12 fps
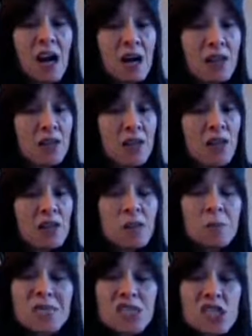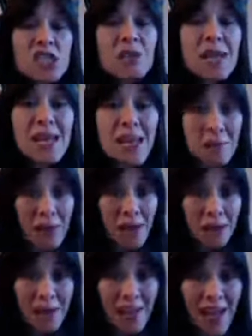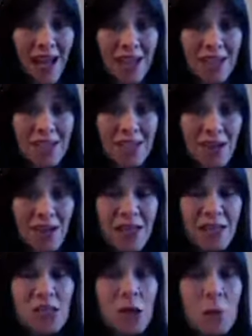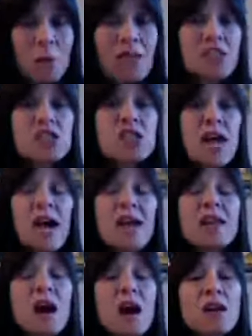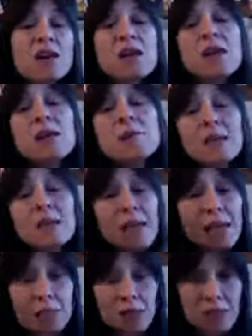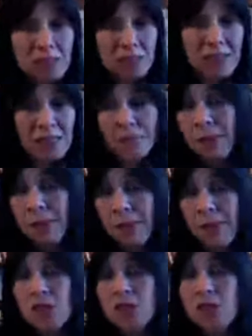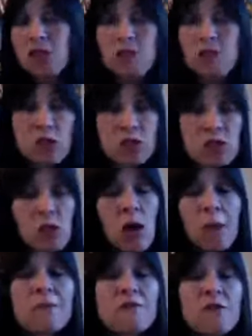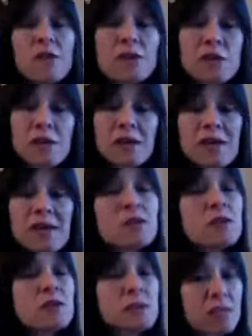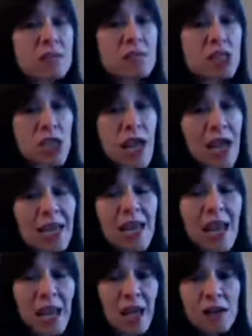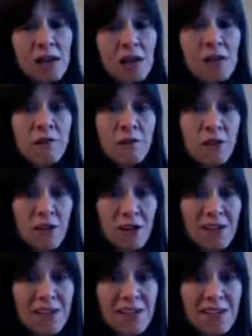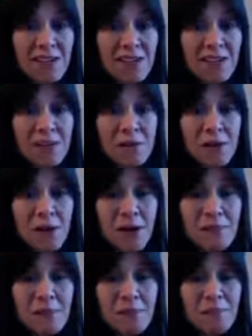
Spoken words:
in the long term, but then she ran out of money for gas, right? So because she had not been able to see the big picture, she was just so hyper-focused on getting those things that she hadn't had for her kids, right?